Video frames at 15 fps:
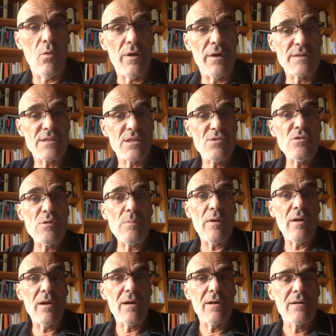Is a
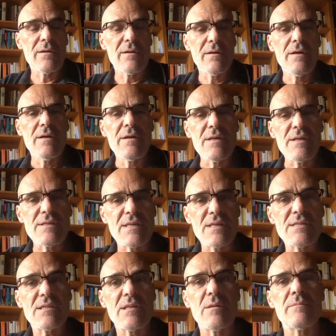unipolar
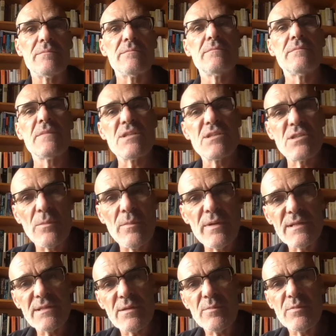system
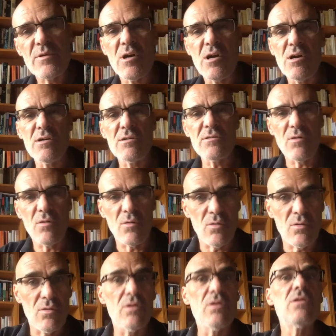stability prone
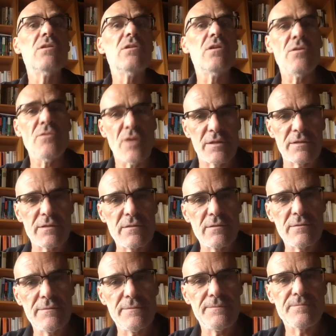or not?
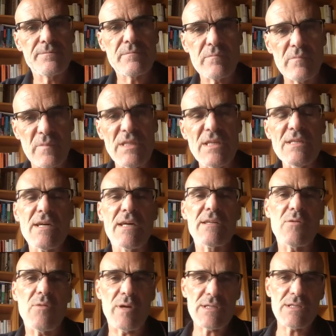These are the
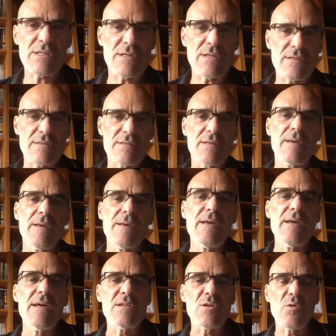questions
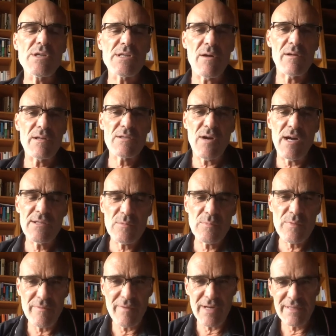to which I will try to
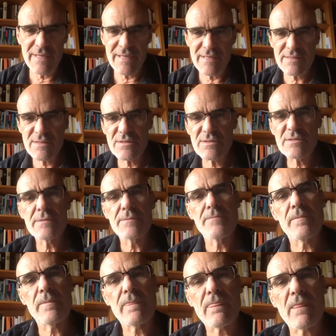provide answers
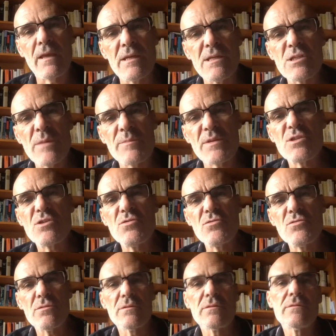in chapters
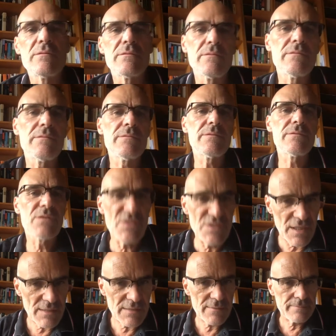2 to
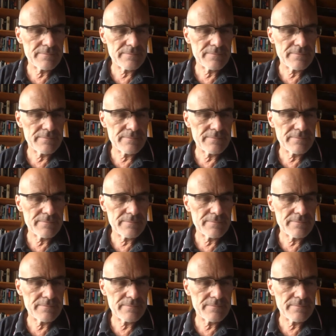6.